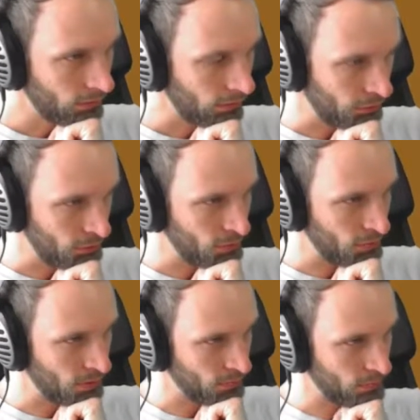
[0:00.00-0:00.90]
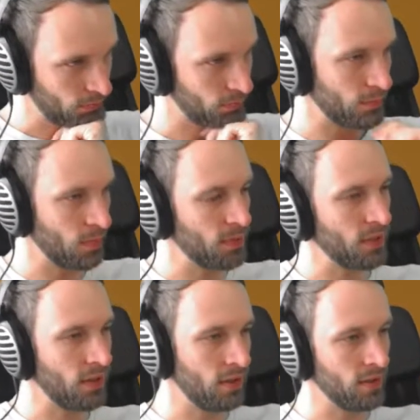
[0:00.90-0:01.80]
I don't know what's
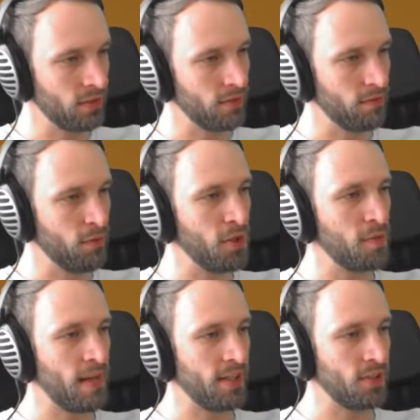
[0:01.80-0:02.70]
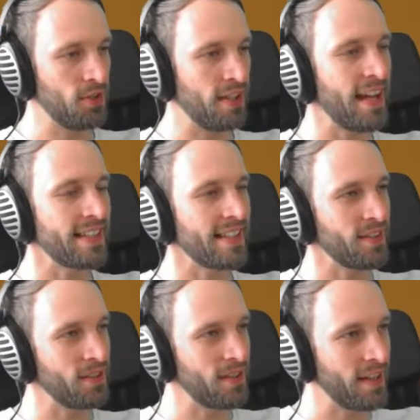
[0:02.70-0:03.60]
it called? Void Bastards. Yes, I
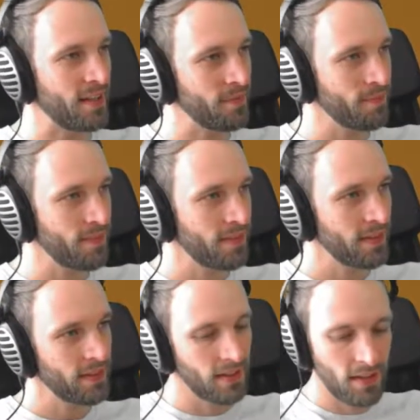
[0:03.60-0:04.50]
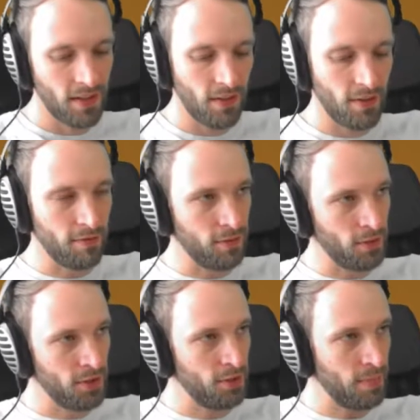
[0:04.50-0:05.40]
thought that.
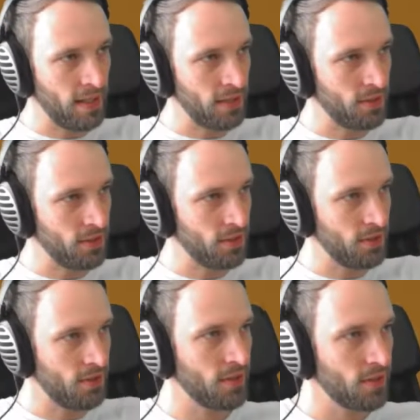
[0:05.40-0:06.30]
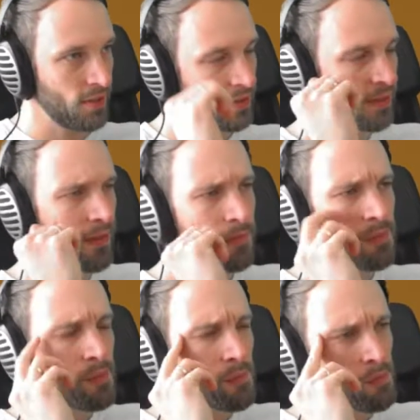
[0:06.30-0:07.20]
Void Bastards.
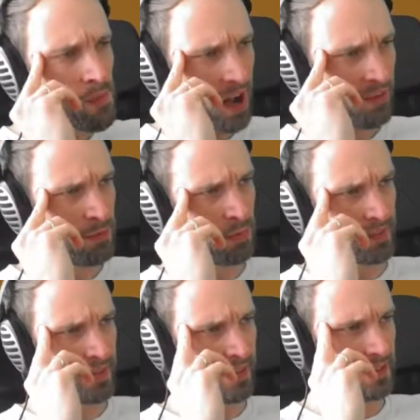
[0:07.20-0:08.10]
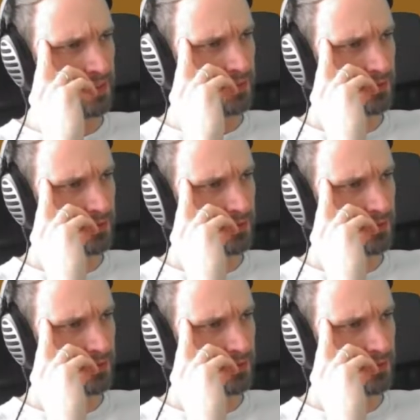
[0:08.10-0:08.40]
I haven't played that.